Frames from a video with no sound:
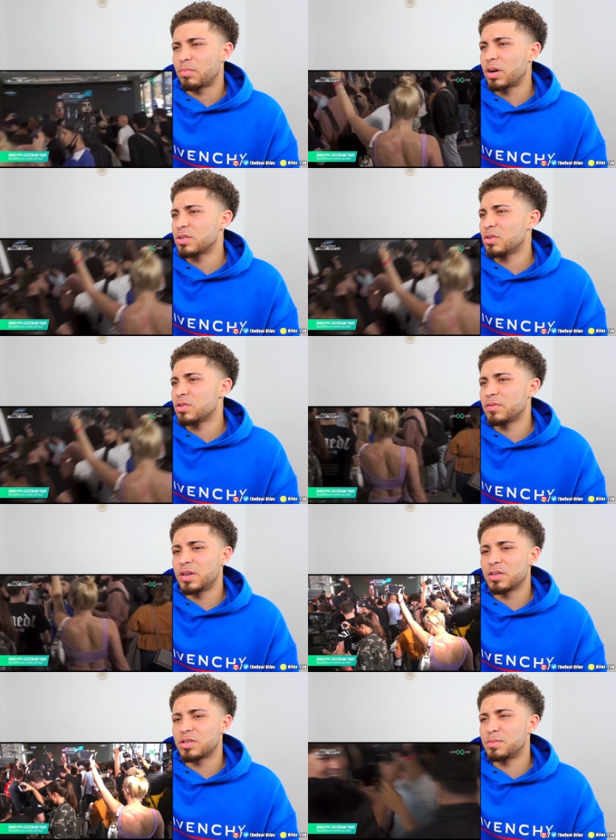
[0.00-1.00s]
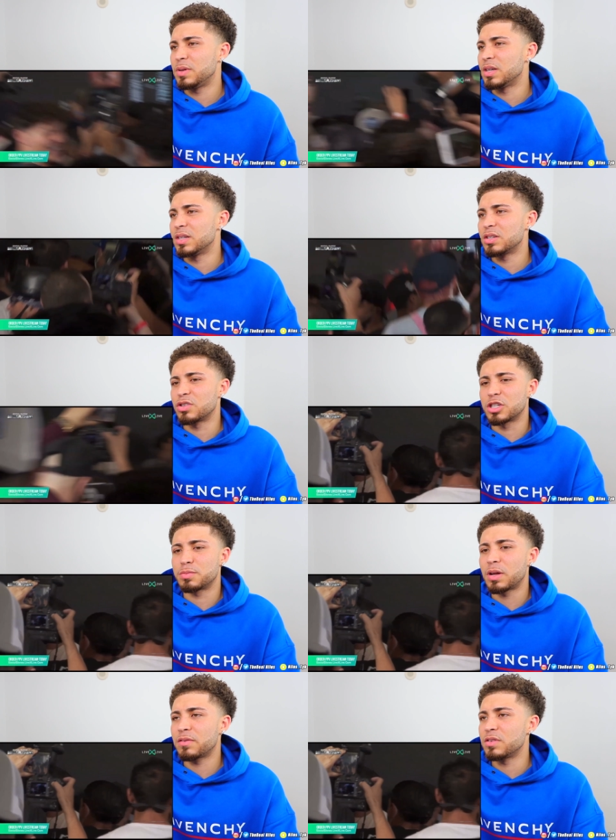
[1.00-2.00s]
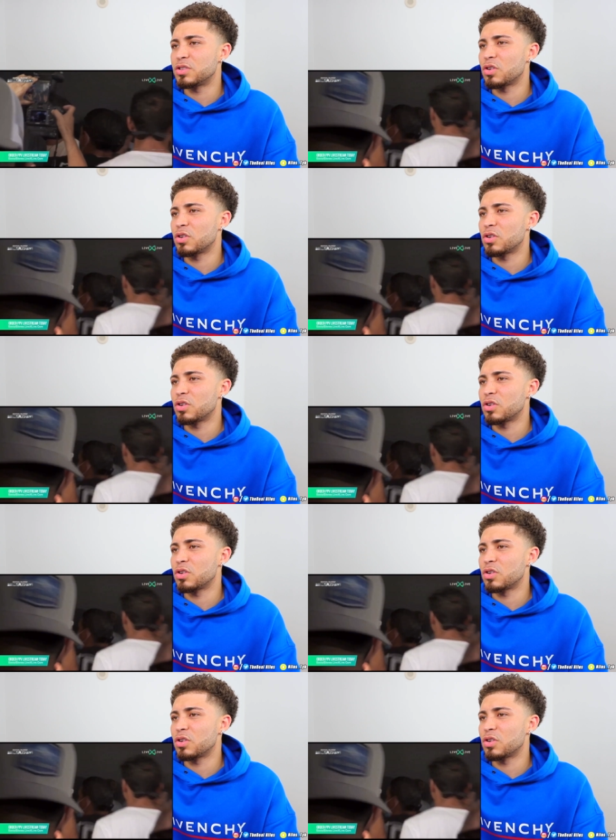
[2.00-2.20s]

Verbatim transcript: Bryce Hall's over here speaking disrespectfully,